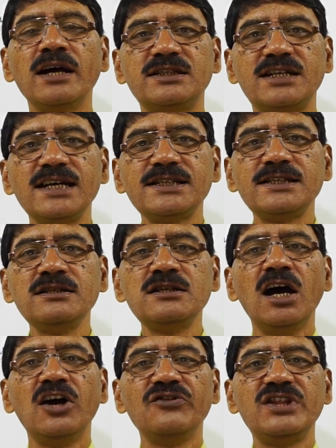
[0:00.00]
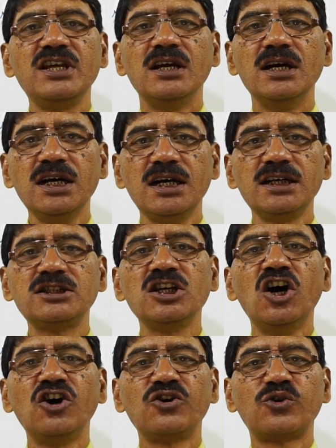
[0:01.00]
Doesn't the earth
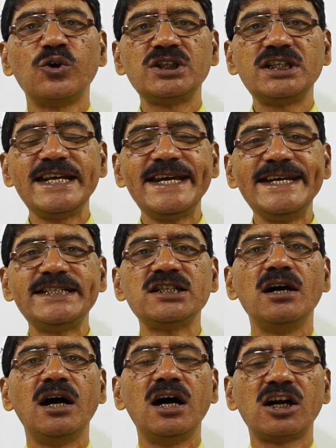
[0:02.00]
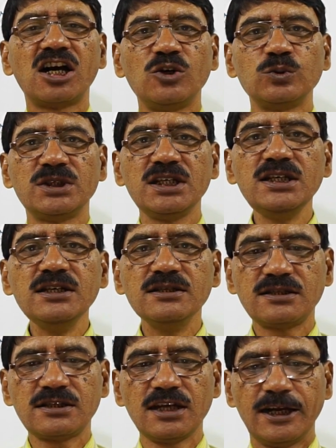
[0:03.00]
rotate around the
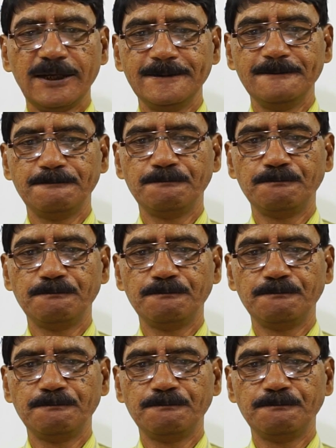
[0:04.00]
sun?